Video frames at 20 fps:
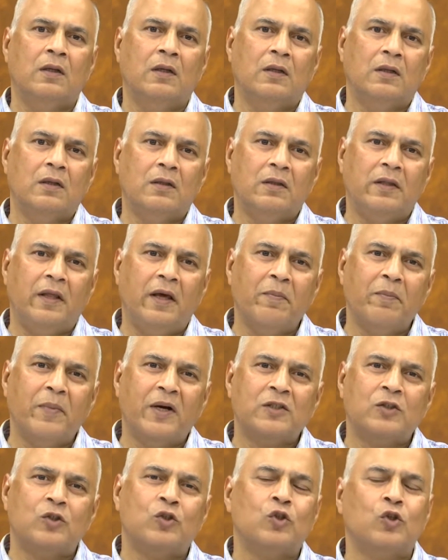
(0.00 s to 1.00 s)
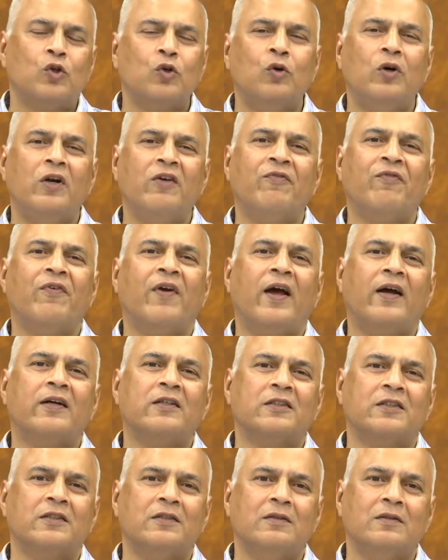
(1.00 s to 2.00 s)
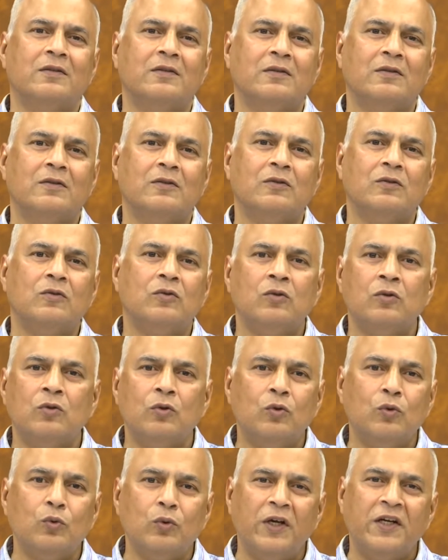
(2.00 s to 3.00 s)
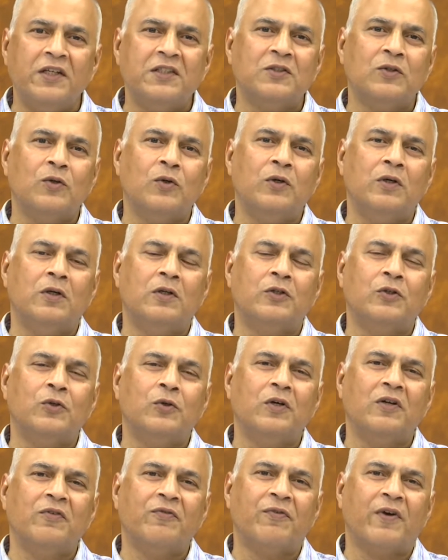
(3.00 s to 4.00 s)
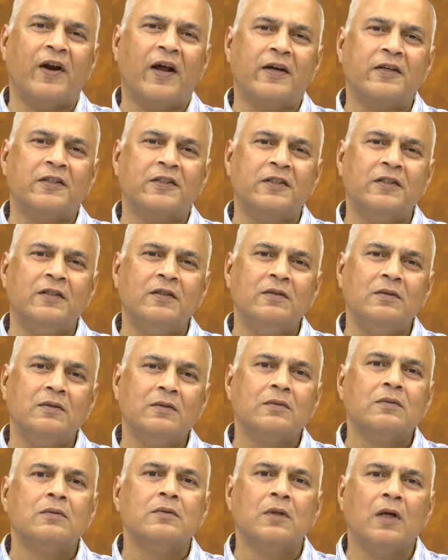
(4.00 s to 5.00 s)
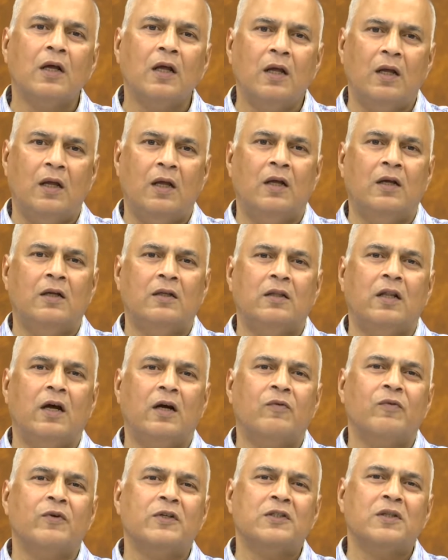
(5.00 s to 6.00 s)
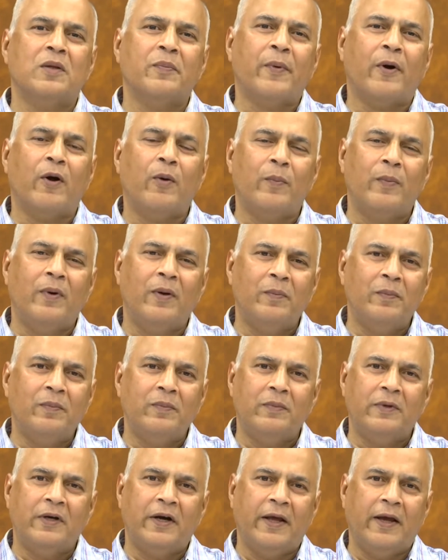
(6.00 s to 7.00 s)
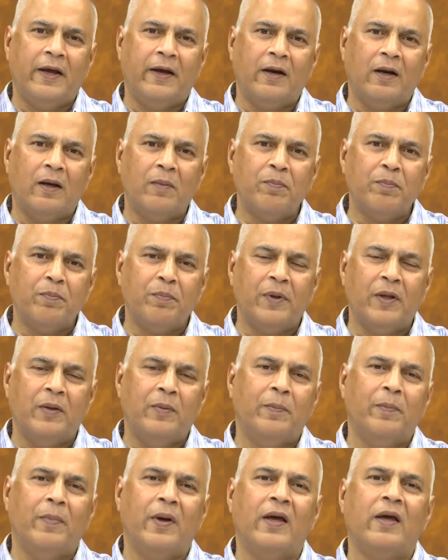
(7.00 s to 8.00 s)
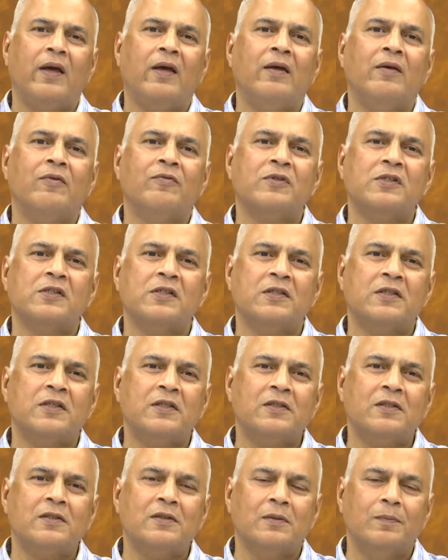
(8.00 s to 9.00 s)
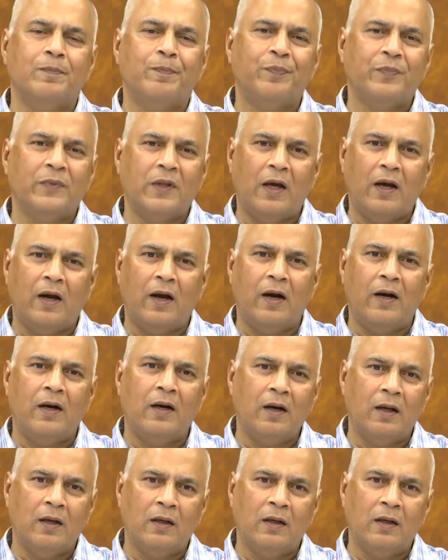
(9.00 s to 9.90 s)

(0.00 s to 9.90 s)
they must show diffraction. Do they show diffraction? That was the problem taken up by physicists, and